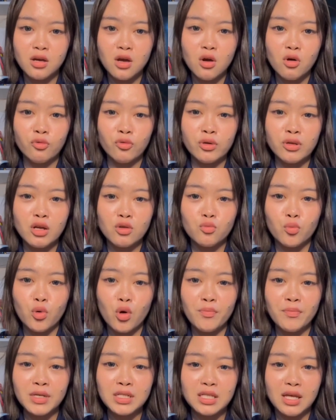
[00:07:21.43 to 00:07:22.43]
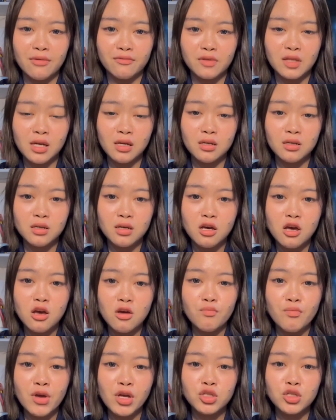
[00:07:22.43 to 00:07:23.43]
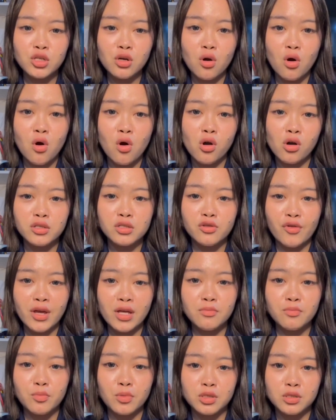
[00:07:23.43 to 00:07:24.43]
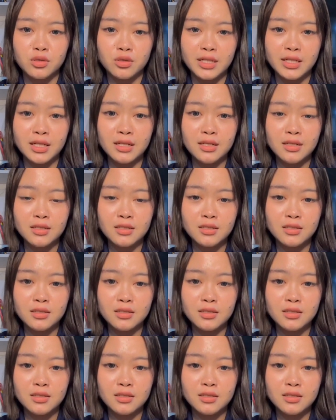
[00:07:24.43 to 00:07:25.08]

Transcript: Without proper safety measure or trained personnel,